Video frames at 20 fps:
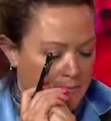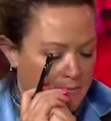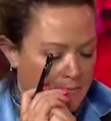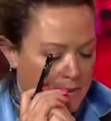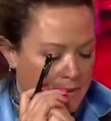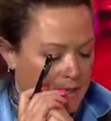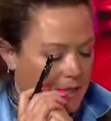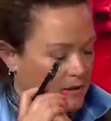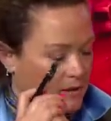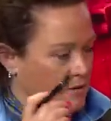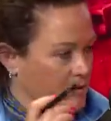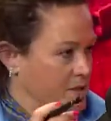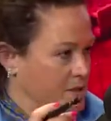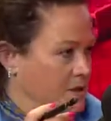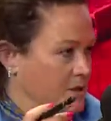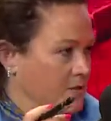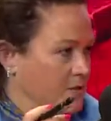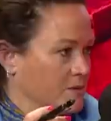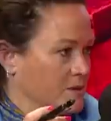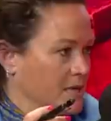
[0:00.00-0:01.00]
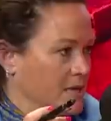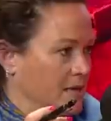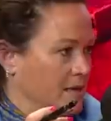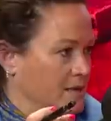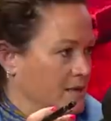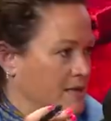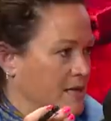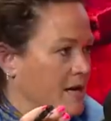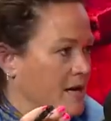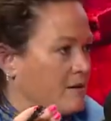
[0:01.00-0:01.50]
He also
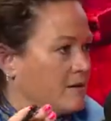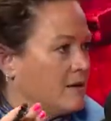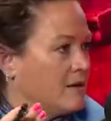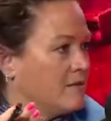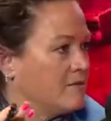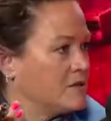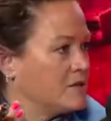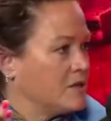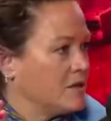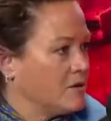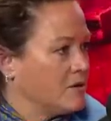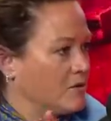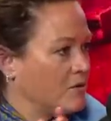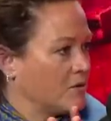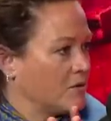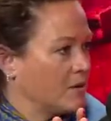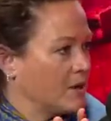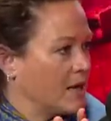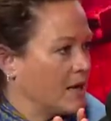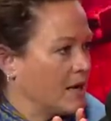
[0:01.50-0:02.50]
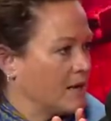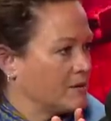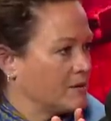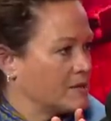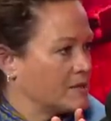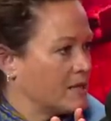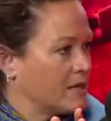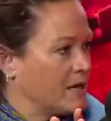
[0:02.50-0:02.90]
settled down, lived in a normal house,